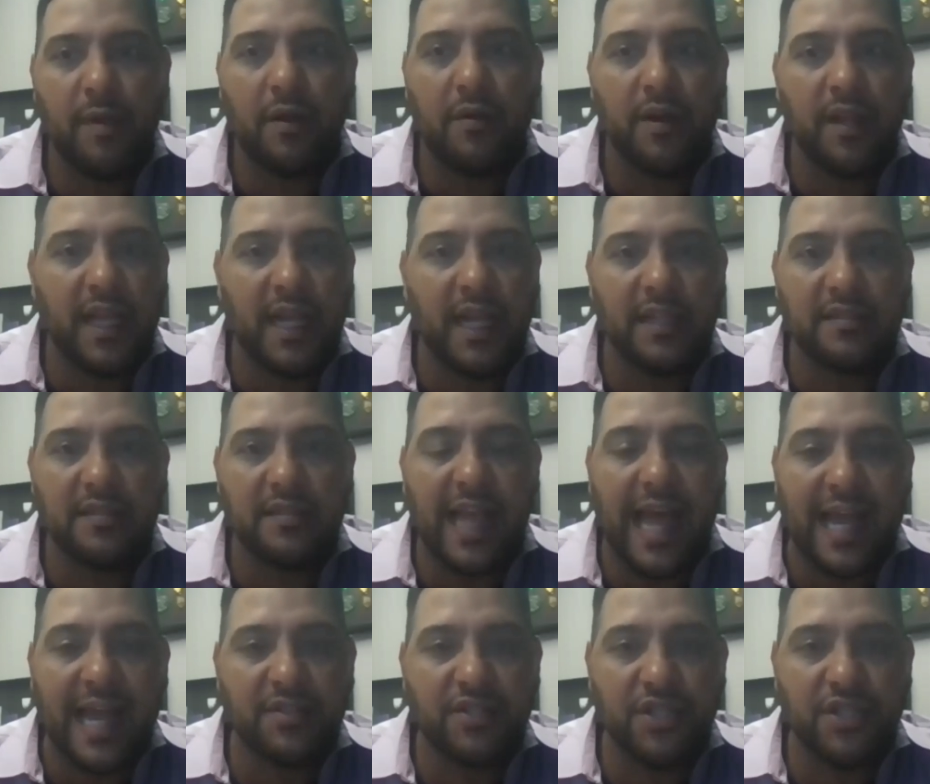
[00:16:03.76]
it against
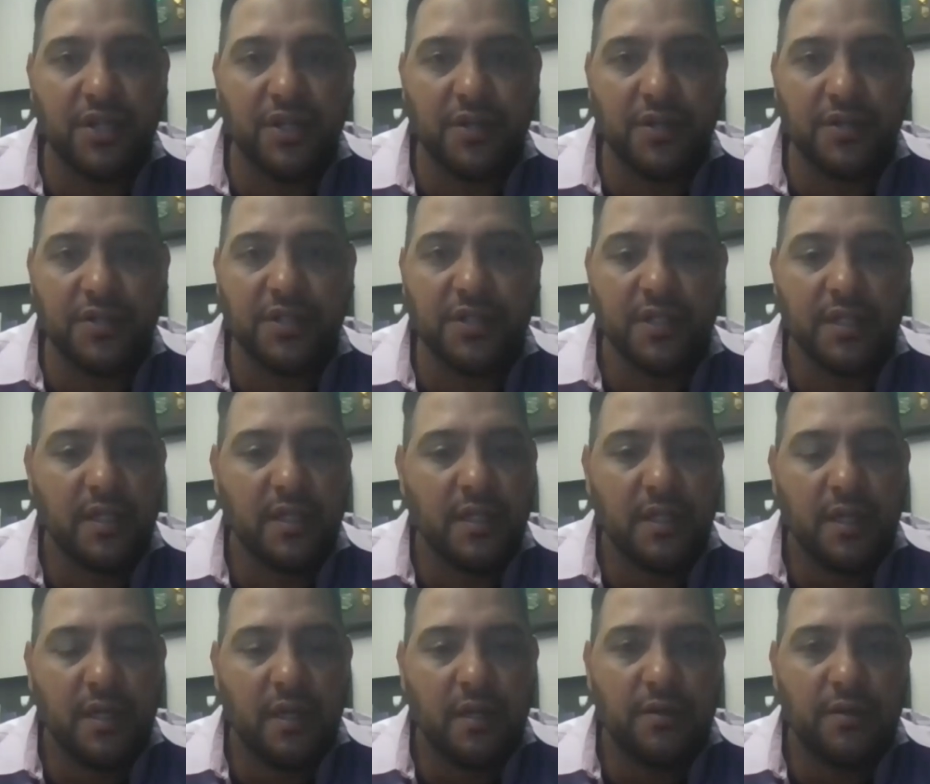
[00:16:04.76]
last year's
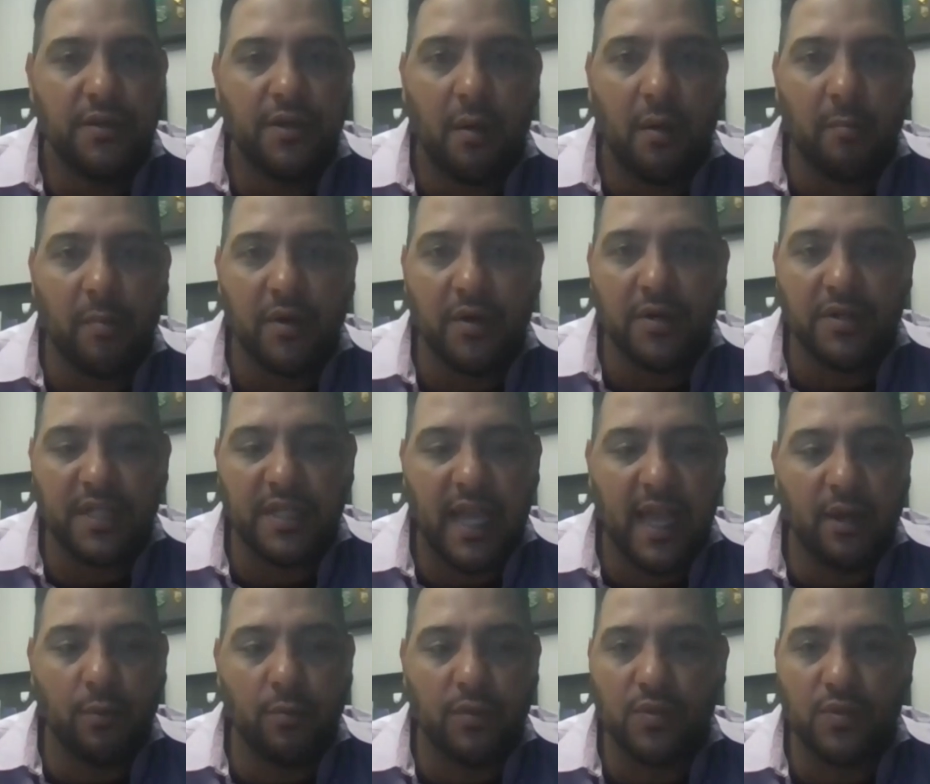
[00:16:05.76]
numbers, and
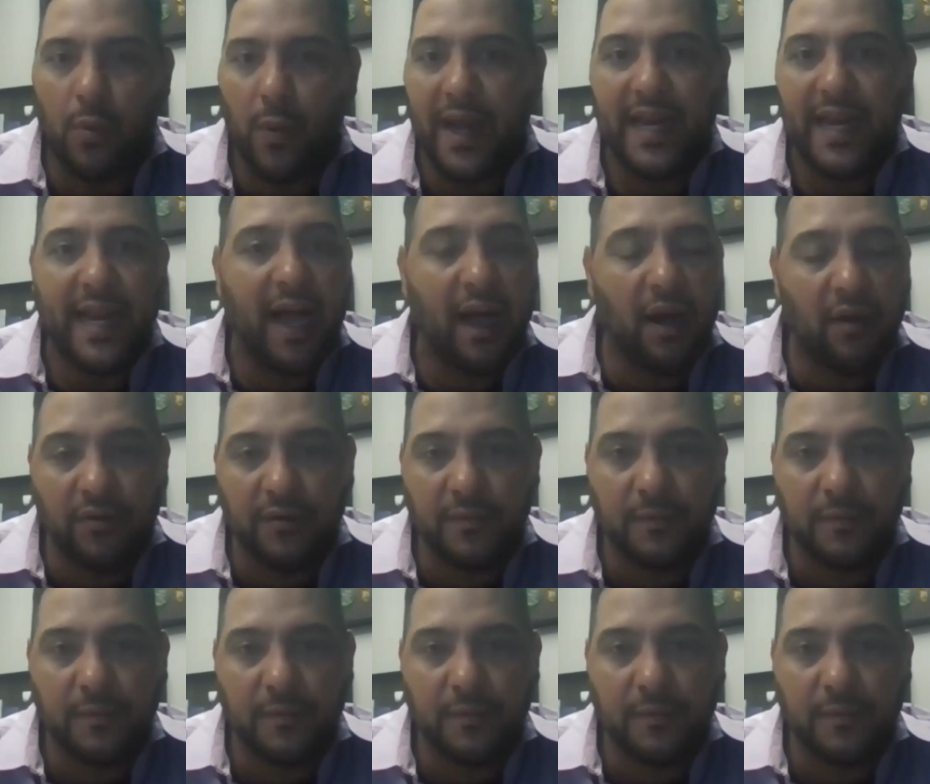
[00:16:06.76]
it was way down.